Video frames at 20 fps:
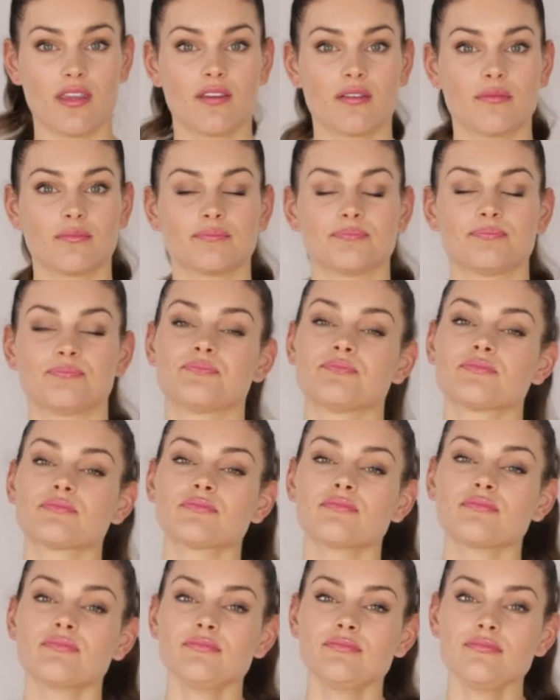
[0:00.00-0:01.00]
week.
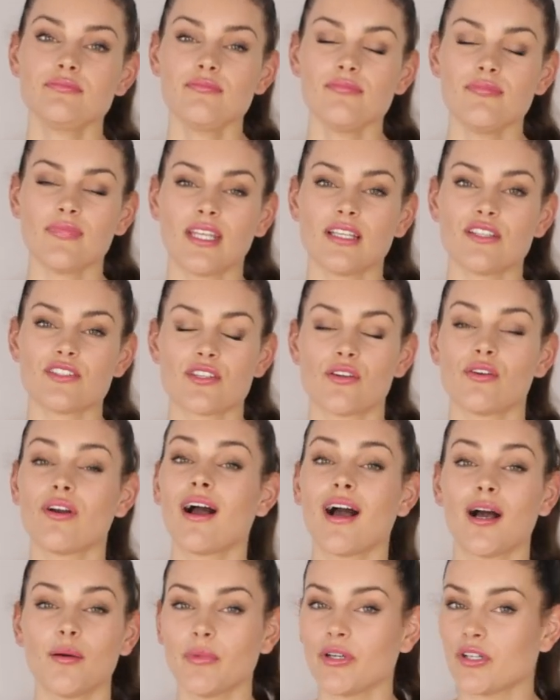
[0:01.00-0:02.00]
So,
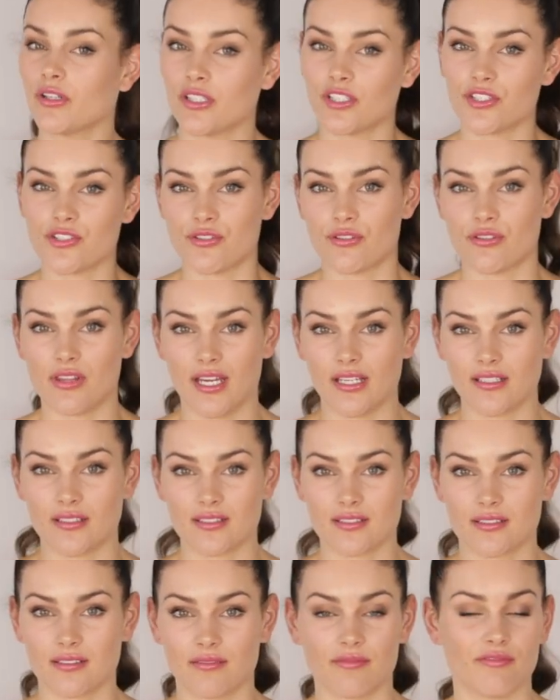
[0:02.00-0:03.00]
how am I going to do that?
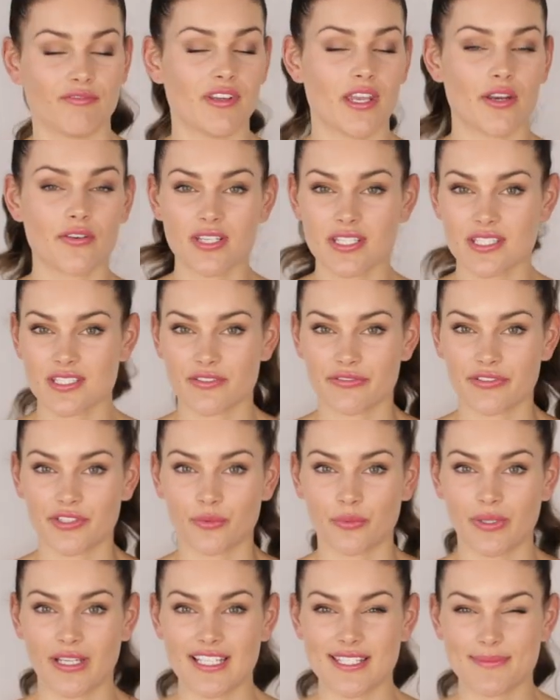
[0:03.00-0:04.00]
Various
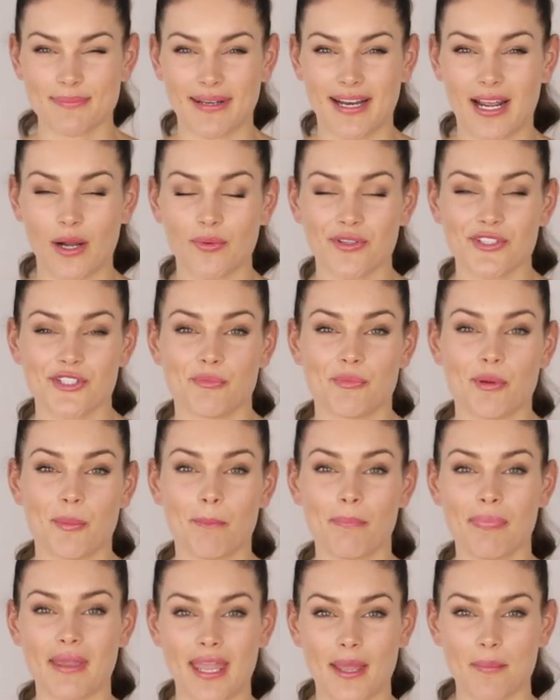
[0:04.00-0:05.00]
different ways, but I want to
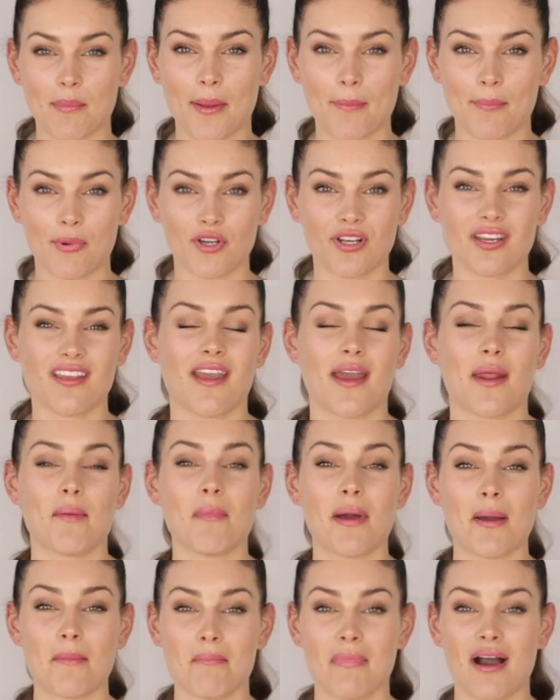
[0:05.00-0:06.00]
prepare my body
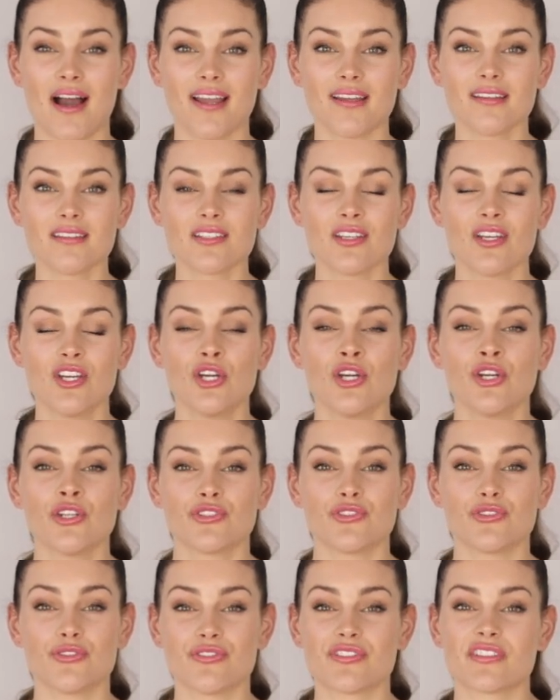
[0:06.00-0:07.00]
and my mind
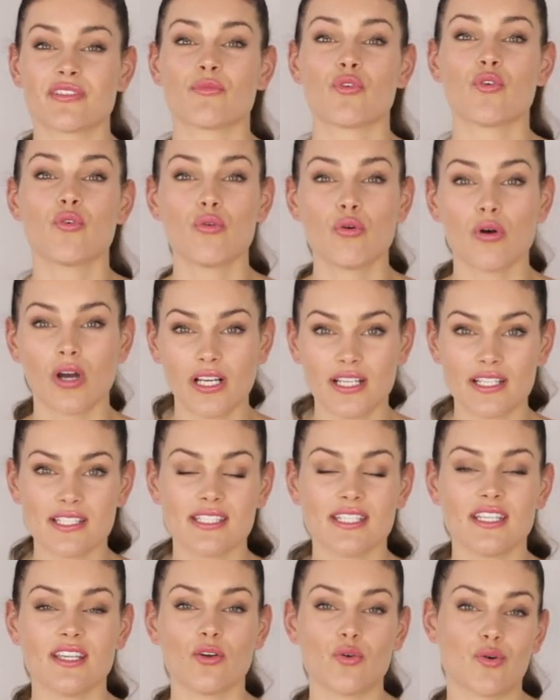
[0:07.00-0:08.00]
to do some
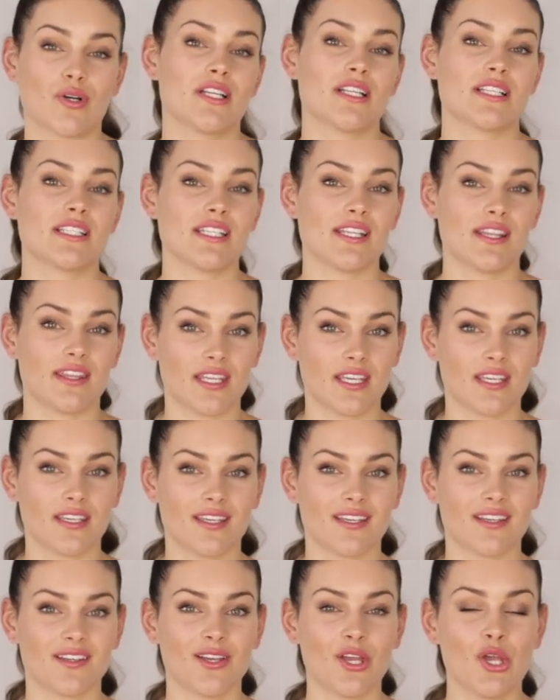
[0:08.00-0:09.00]
quality, quality
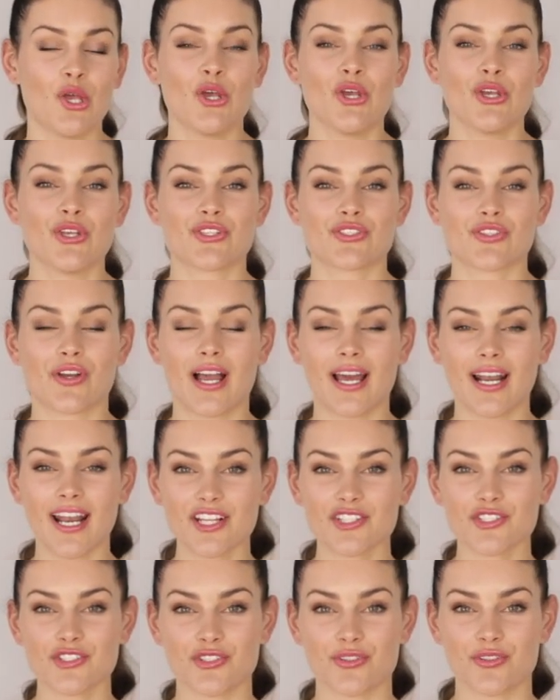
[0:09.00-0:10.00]
thinking. So I
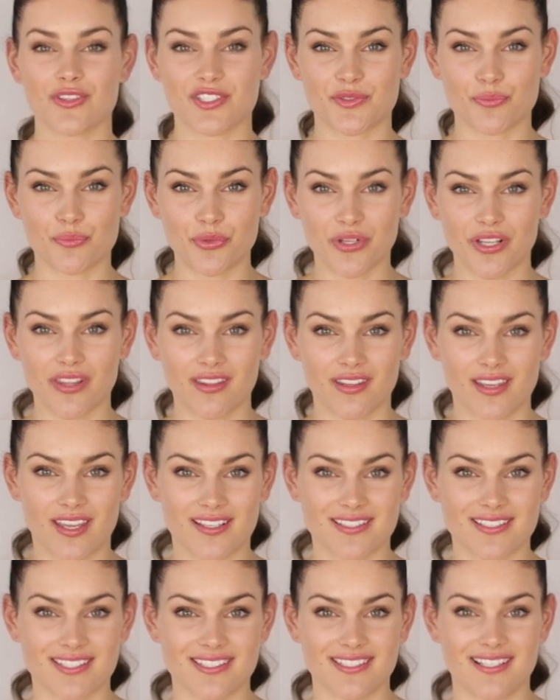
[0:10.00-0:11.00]
like to do this breathing
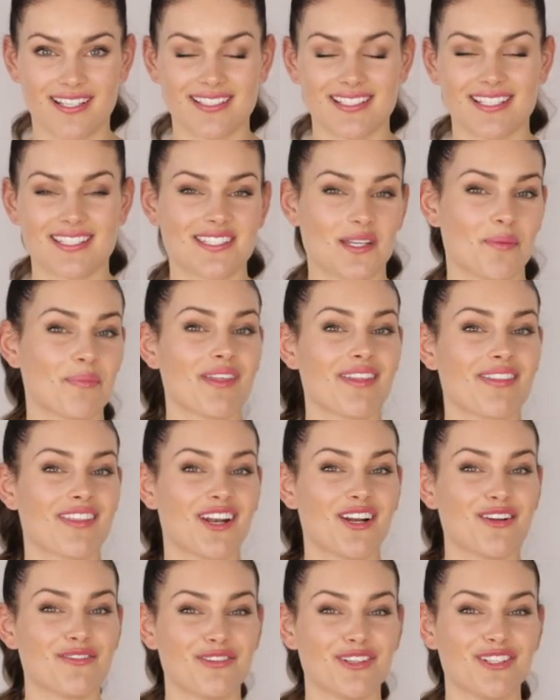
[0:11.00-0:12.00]
exercise. It's something
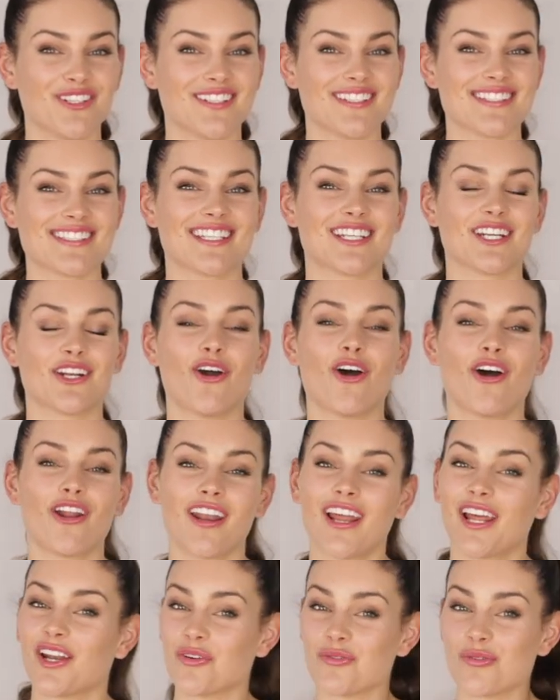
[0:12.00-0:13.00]
that I've learned in an
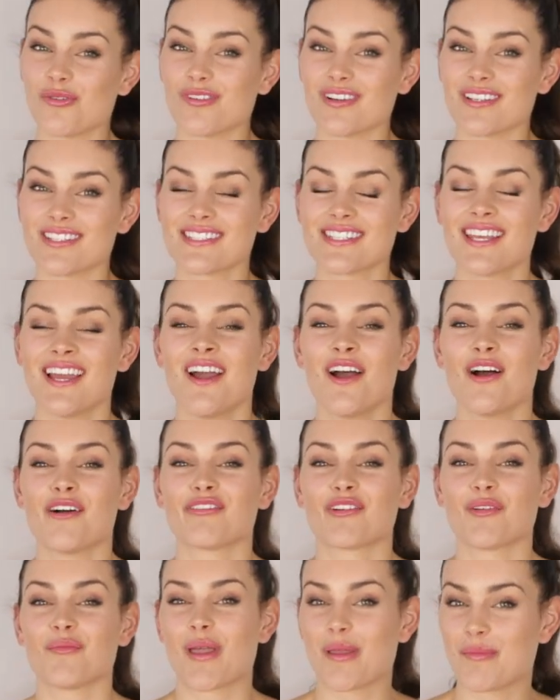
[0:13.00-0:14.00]
online course
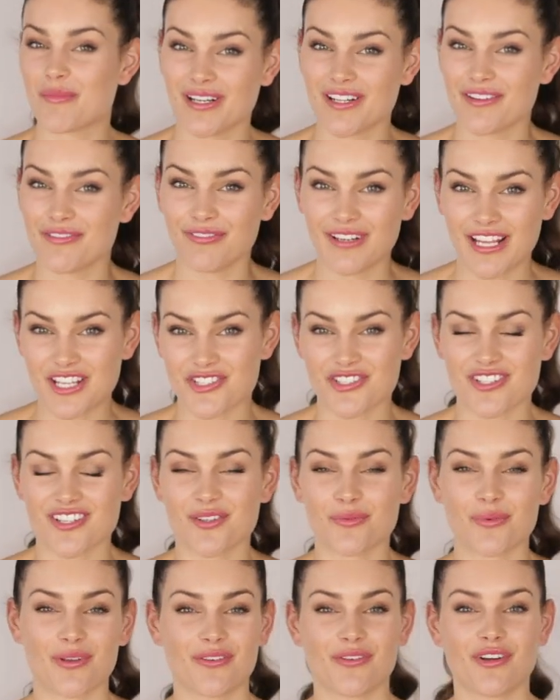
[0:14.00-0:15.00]
from Emily
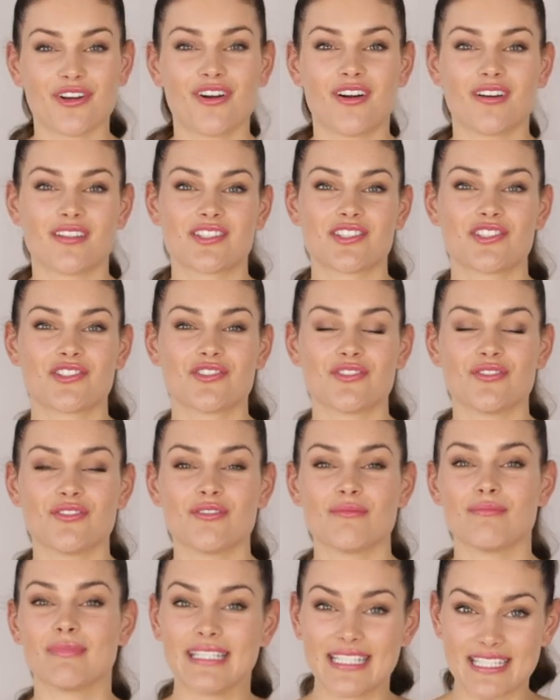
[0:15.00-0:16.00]
Fletcher with regards
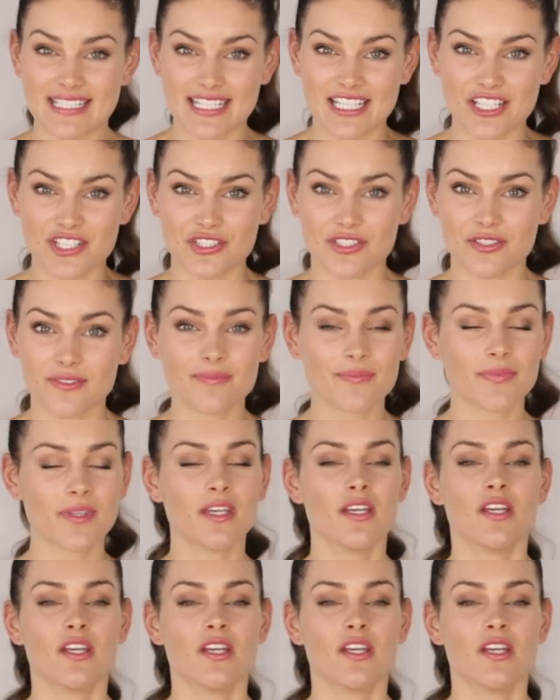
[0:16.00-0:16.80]
to meditation.